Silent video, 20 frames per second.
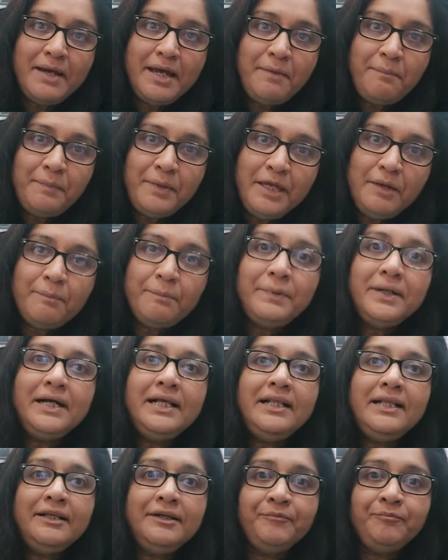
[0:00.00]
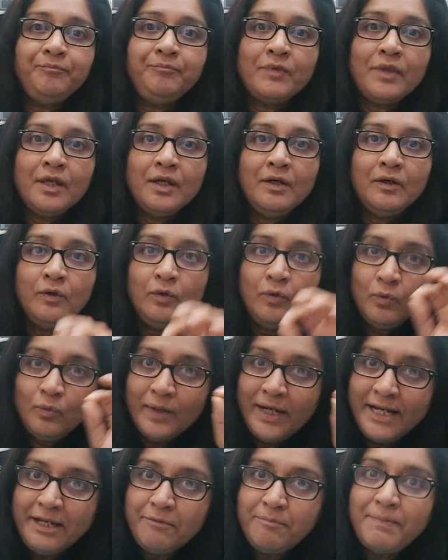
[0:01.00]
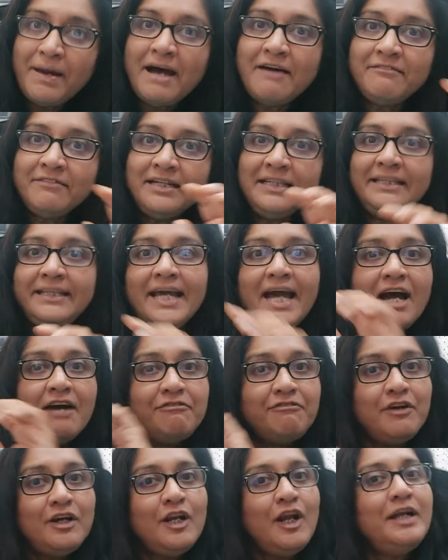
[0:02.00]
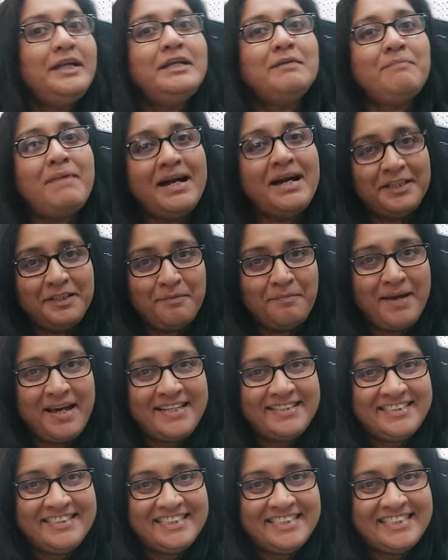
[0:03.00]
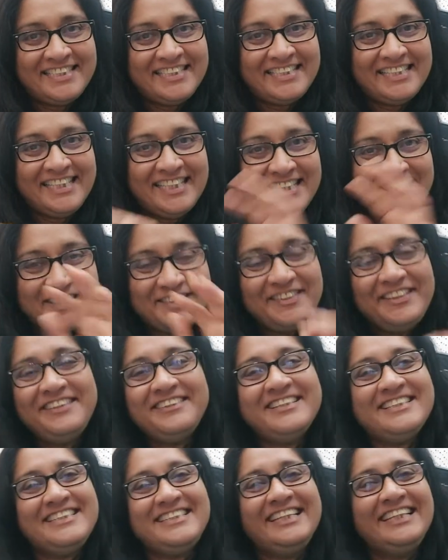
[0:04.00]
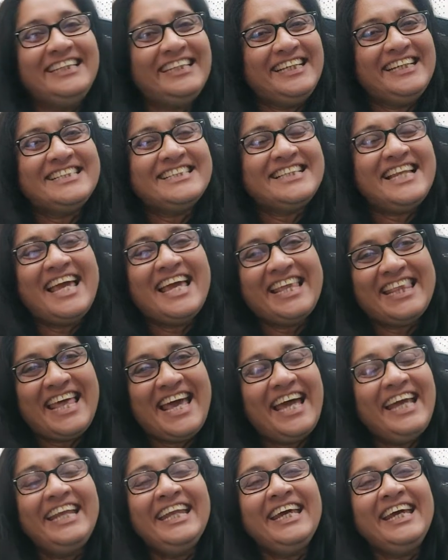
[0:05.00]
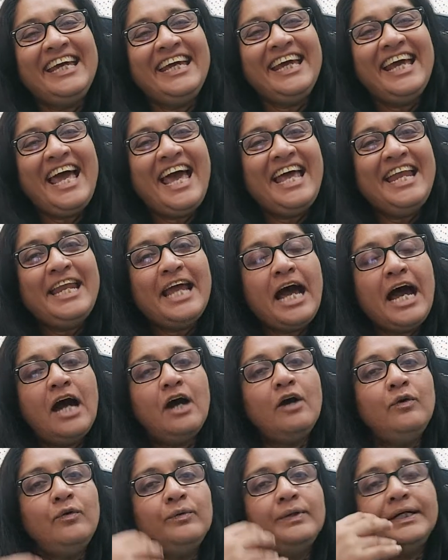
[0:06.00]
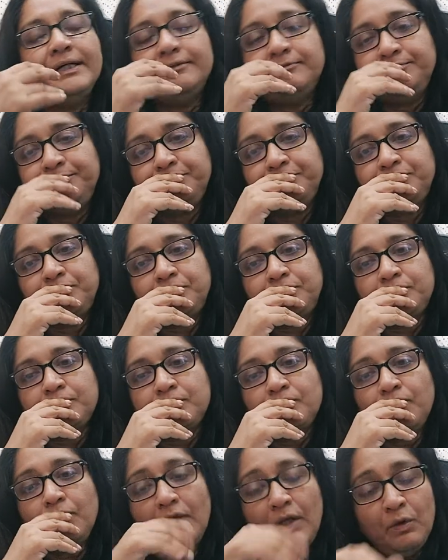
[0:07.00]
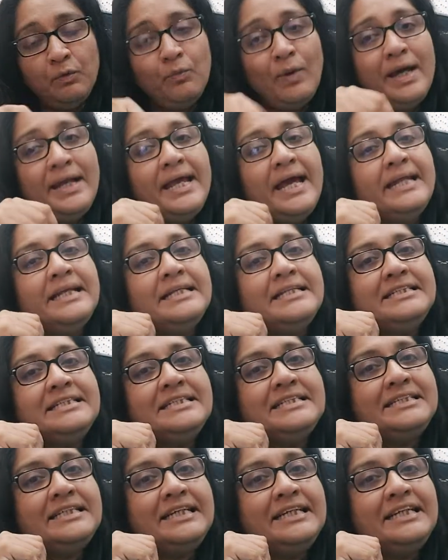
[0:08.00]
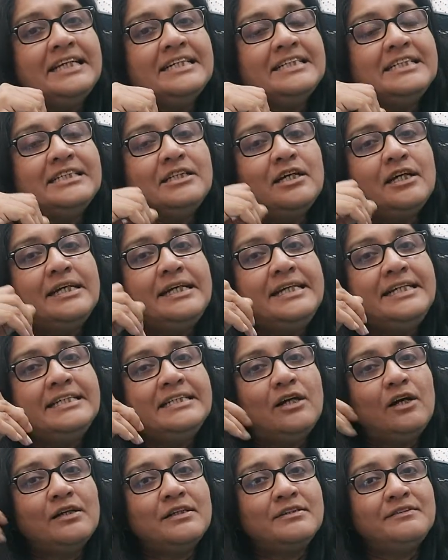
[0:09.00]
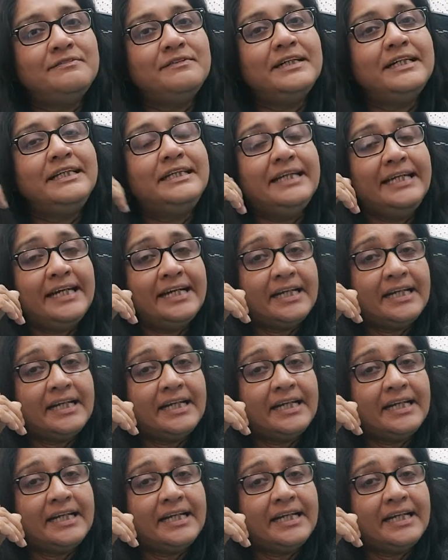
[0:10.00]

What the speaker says: by people who were in power, therefore not among the masses. So interesting things like that. And how one analysis he does is Oxford